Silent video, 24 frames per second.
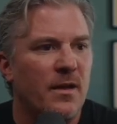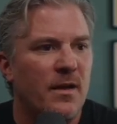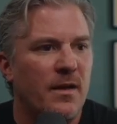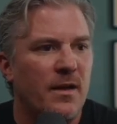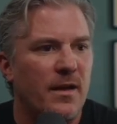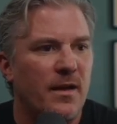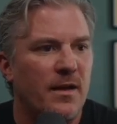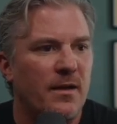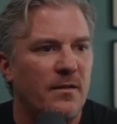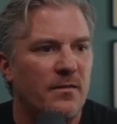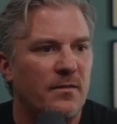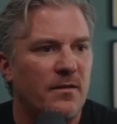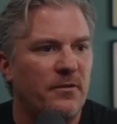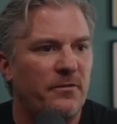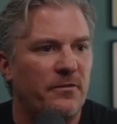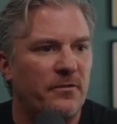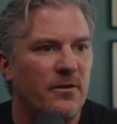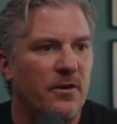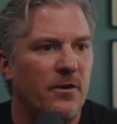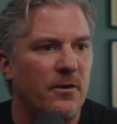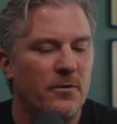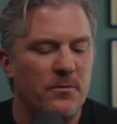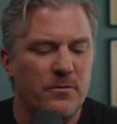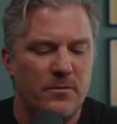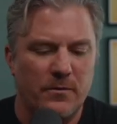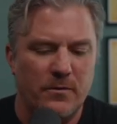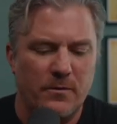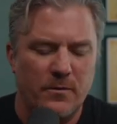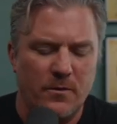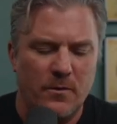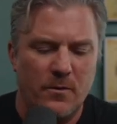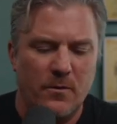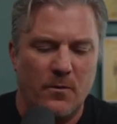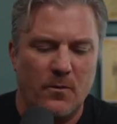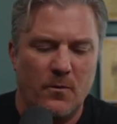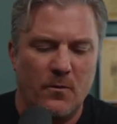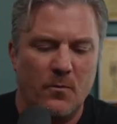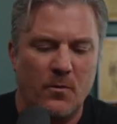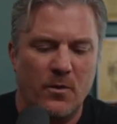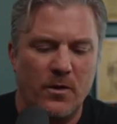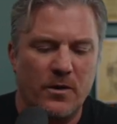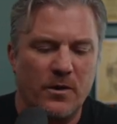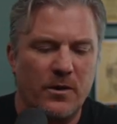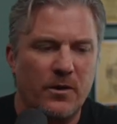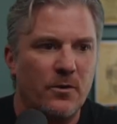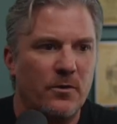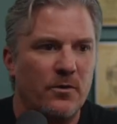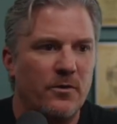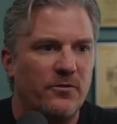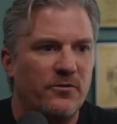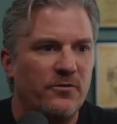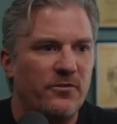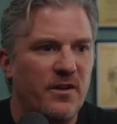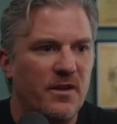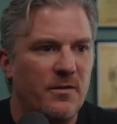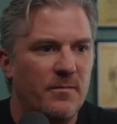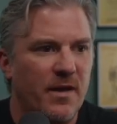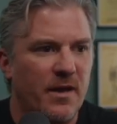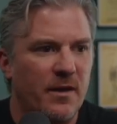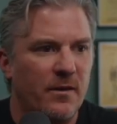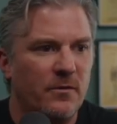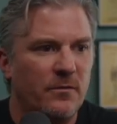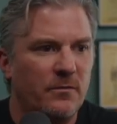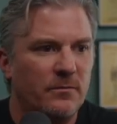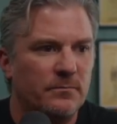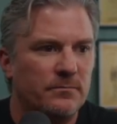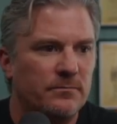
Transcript: And in this node, we're going to go to Gmail.